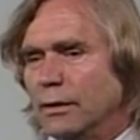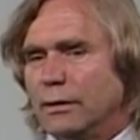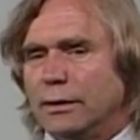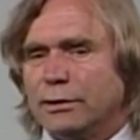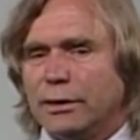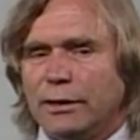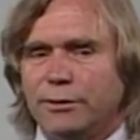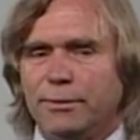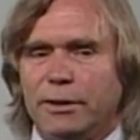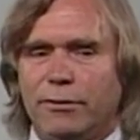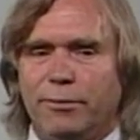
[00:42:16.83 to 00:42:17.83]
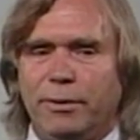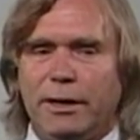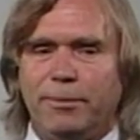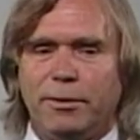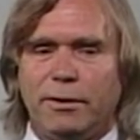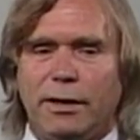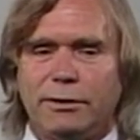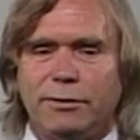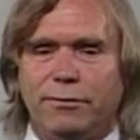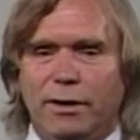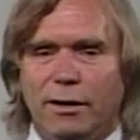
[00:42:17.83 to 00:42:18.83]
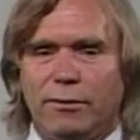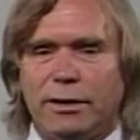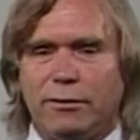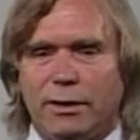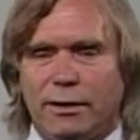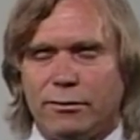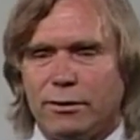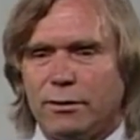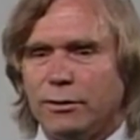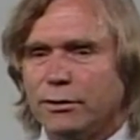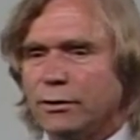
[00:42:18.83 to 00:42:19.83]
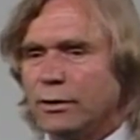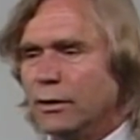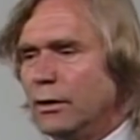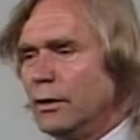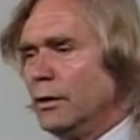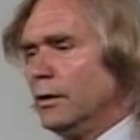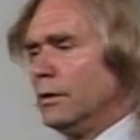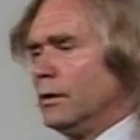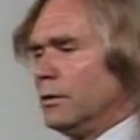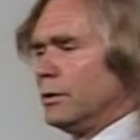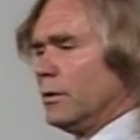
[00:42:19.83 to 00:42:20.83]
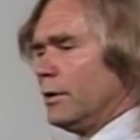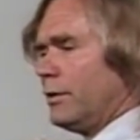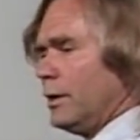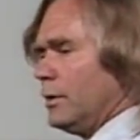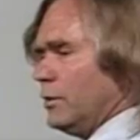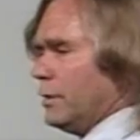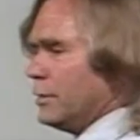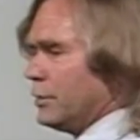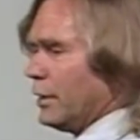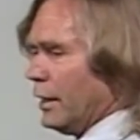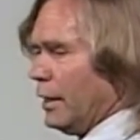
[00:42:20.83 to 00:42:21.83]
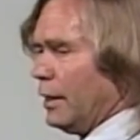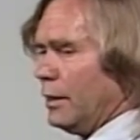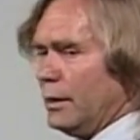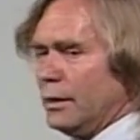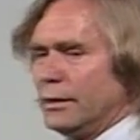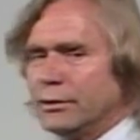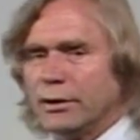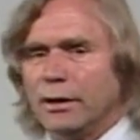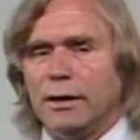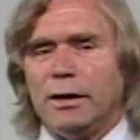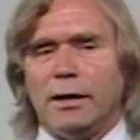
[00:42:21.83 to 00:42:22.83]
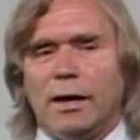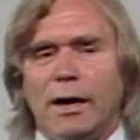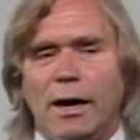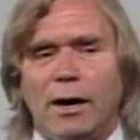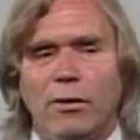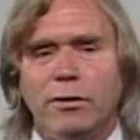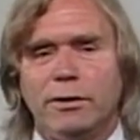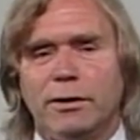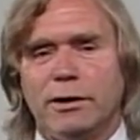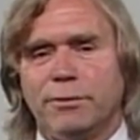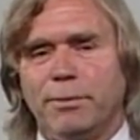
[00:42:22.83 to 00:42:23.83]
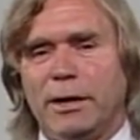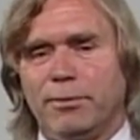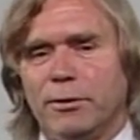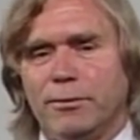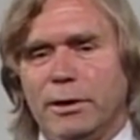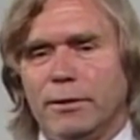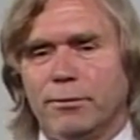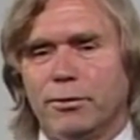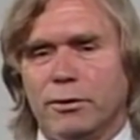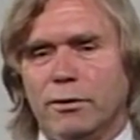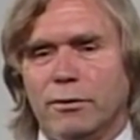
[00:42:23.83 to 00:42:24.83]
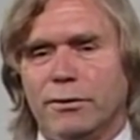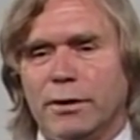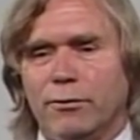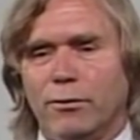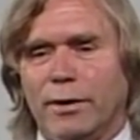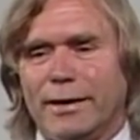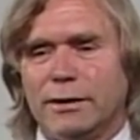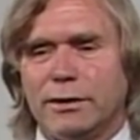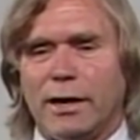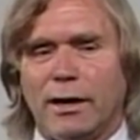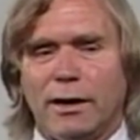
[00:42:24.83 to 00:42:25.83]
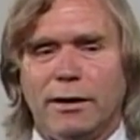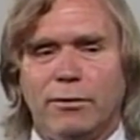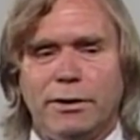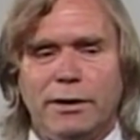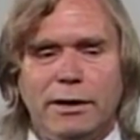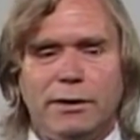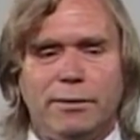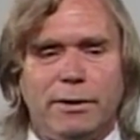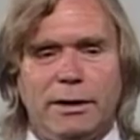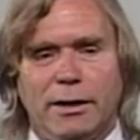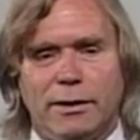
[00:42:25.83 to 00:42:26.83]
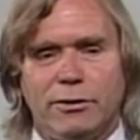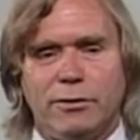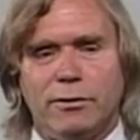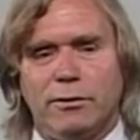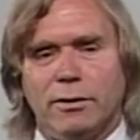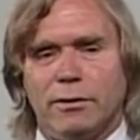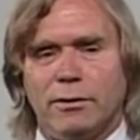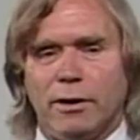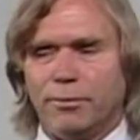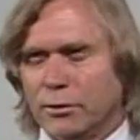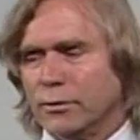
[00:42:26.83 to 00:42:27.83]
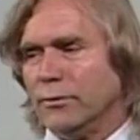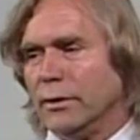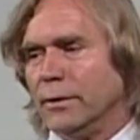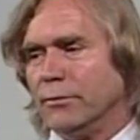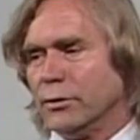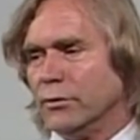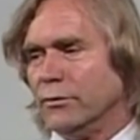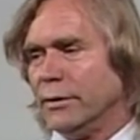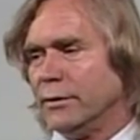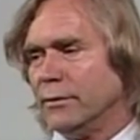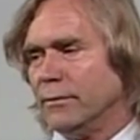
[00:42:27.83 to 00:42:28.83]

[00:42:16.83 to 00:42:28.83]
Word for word: The assessment of the paper has the following ground rules. The only thing you can say is, how could this paper be improved and what exactly would need to be done to improve it?